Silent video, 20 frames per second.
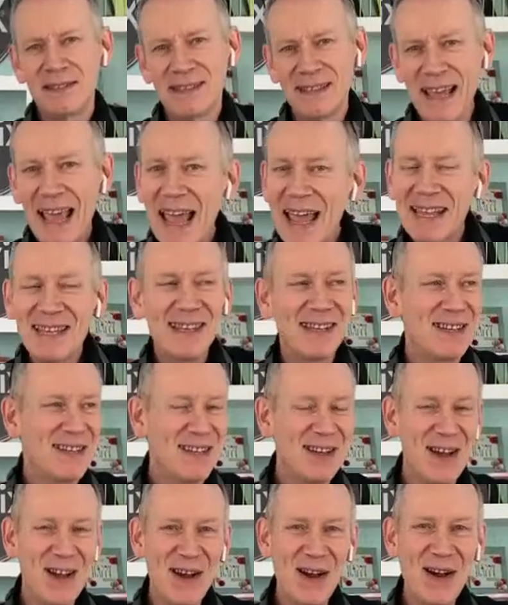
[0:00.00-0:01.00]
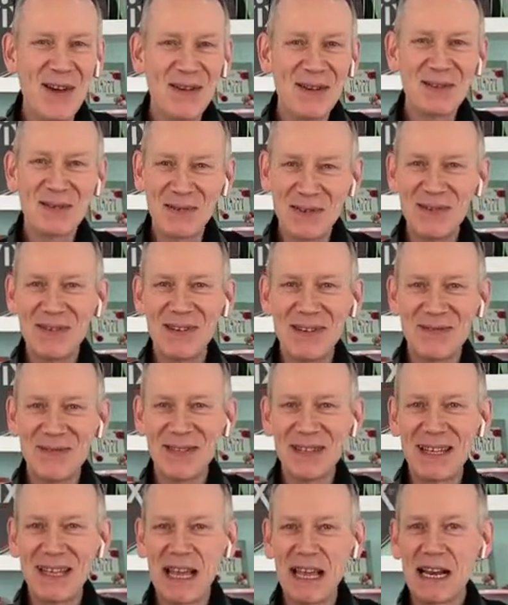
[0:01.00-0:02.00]
There you go. I was wondering if
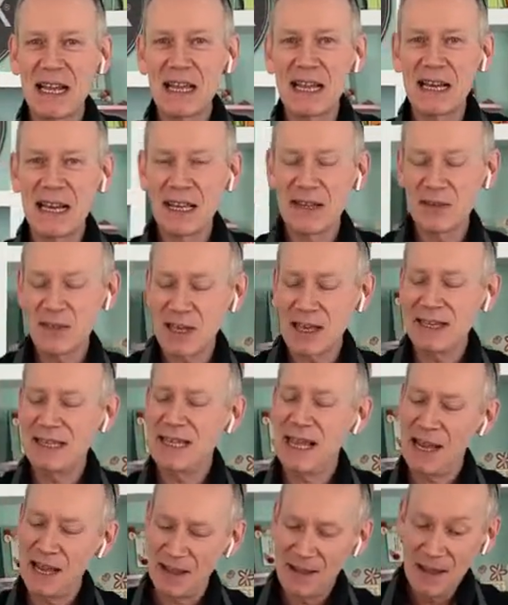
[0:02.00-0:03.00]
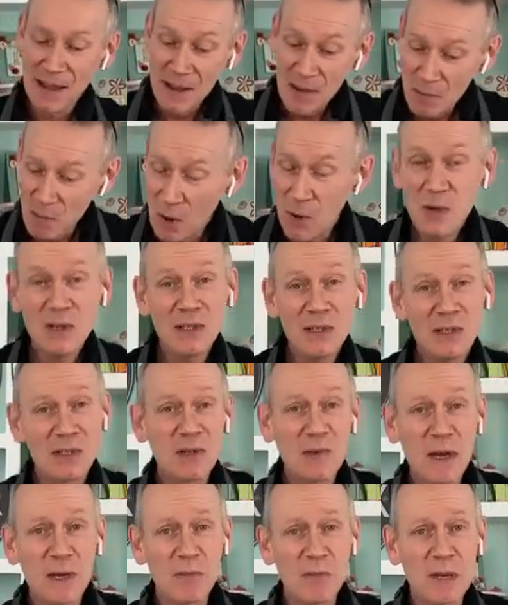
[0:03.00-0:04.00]
you'd get it. yeah, points do
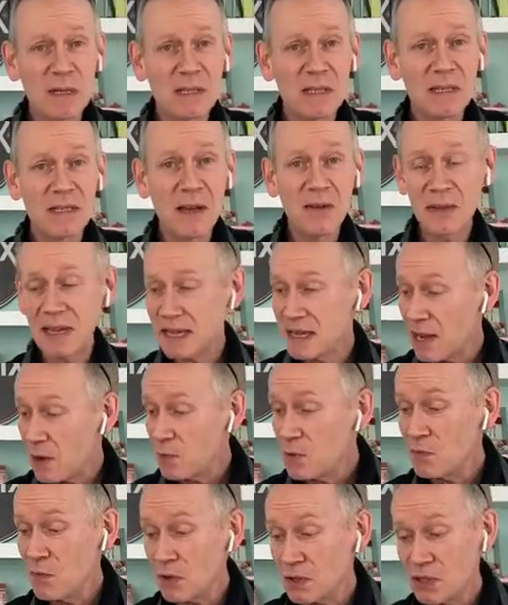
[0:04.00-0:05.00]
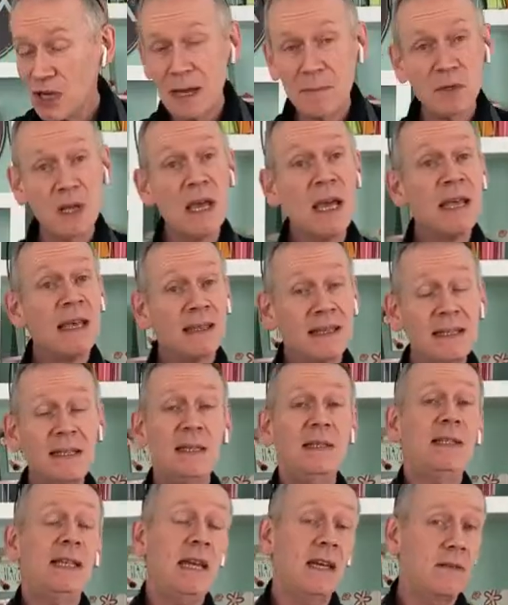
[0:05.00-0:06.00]
make prizes, don't they? Yeah, we've got chapter.
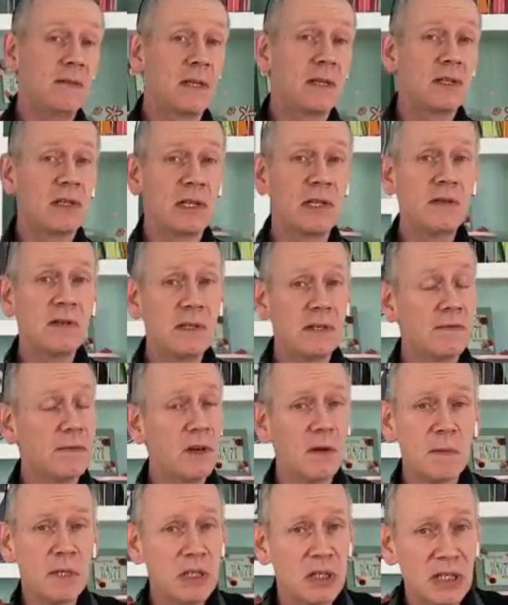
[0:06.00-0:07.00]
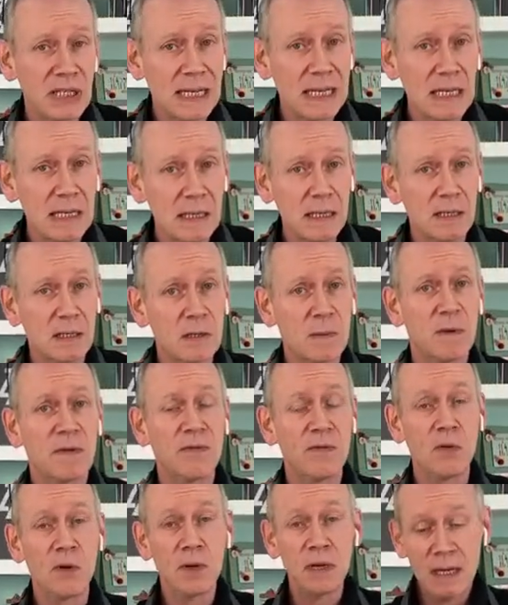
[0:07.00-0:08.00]
This is kind of an exclusive. Nobody's seen this
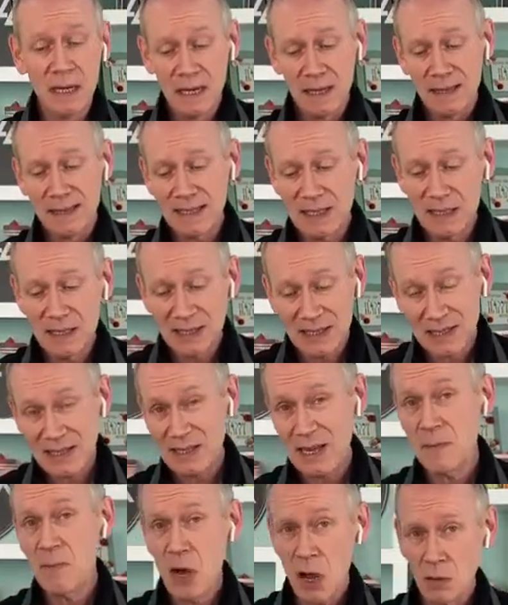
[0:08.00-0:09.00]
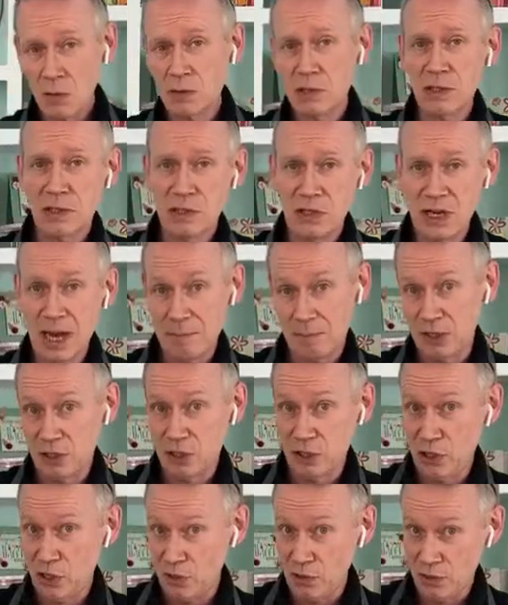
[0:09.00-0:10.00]
before. This is Tim Holtz chapter
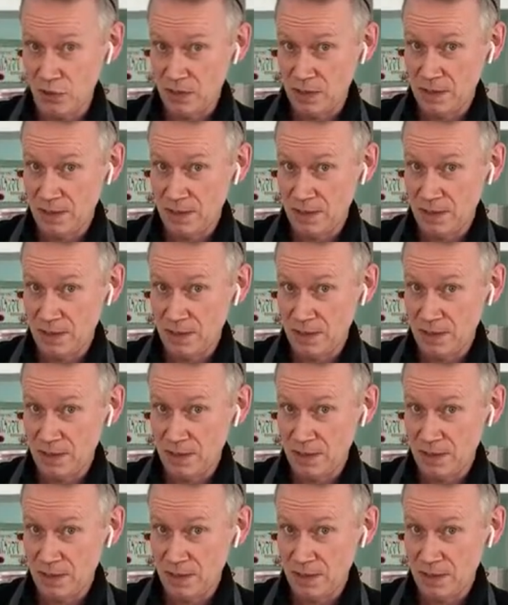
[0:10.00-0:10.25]
two.